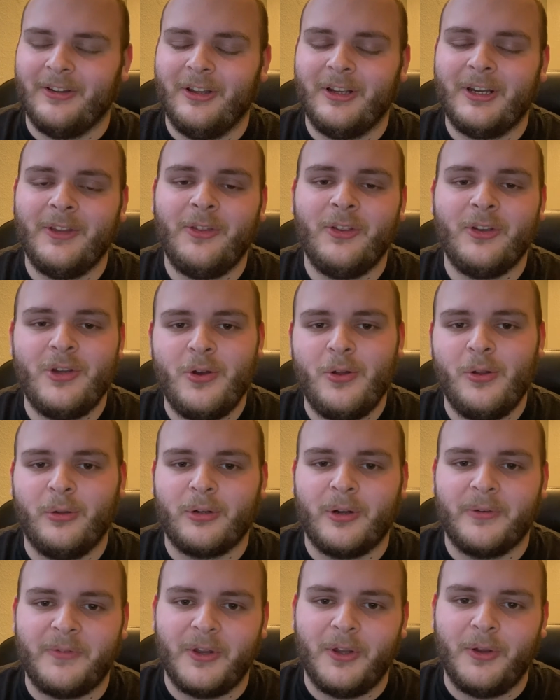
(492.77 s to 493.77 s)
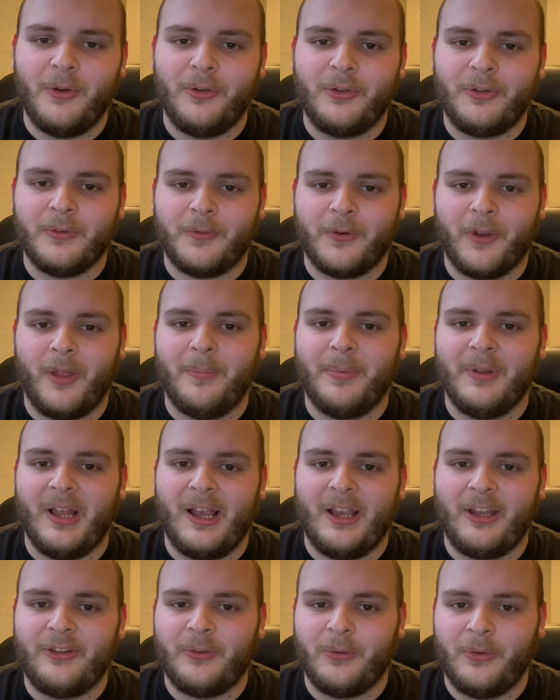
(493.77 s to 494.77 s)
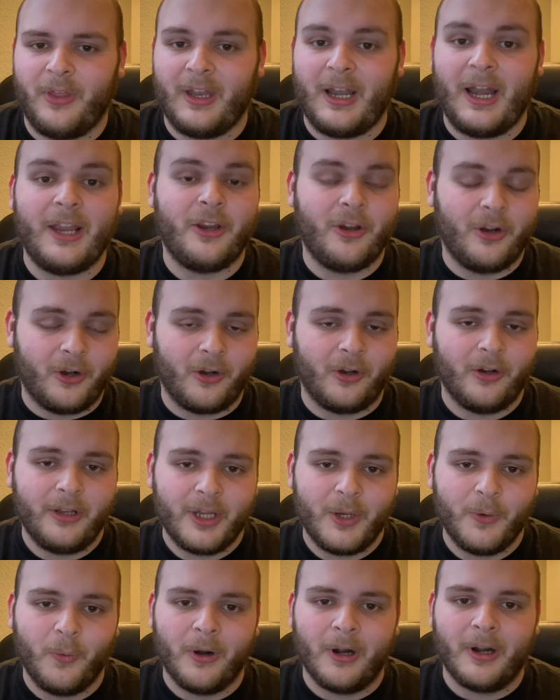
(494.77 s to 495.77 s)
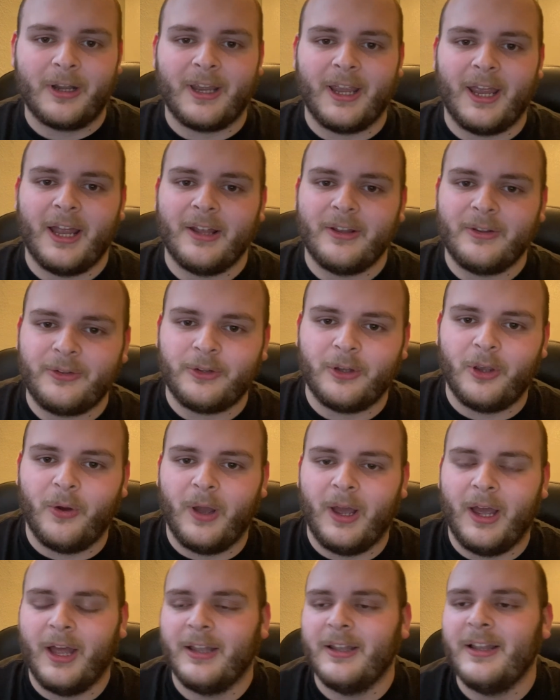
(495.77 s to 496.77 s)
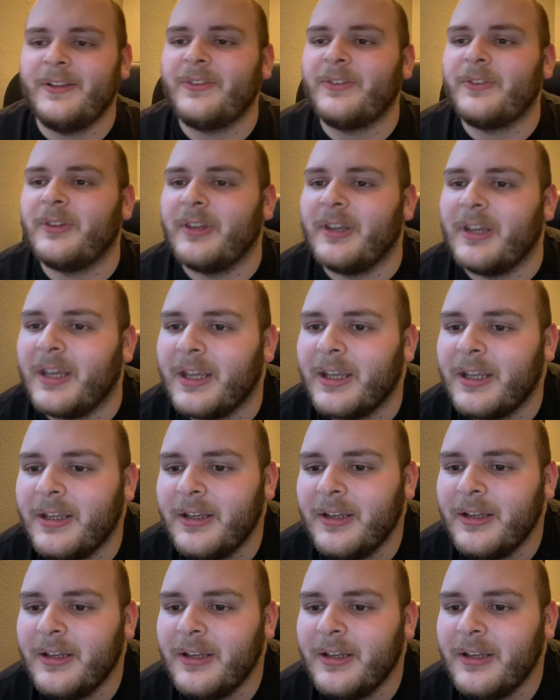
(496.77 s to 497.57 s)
look at the Google reviews for the place that I currently work at. So, let's see.